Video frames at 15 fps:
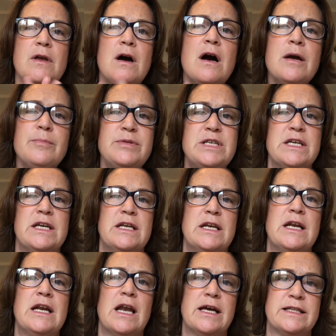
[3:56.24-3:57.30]
I
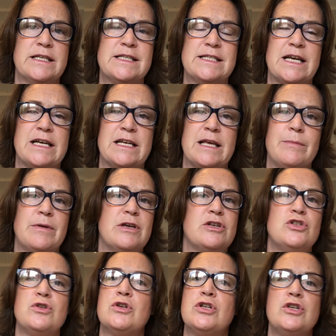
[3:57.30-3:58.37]
particularly like this technique
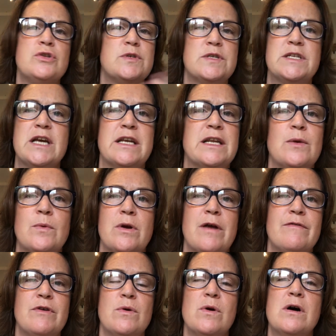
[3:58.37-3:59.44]
because you can use this technique
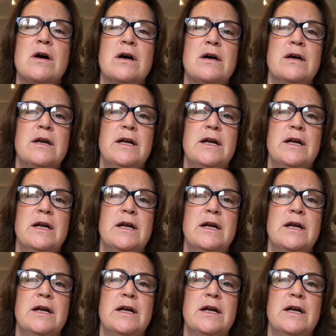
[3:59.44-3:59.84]
wherever you are.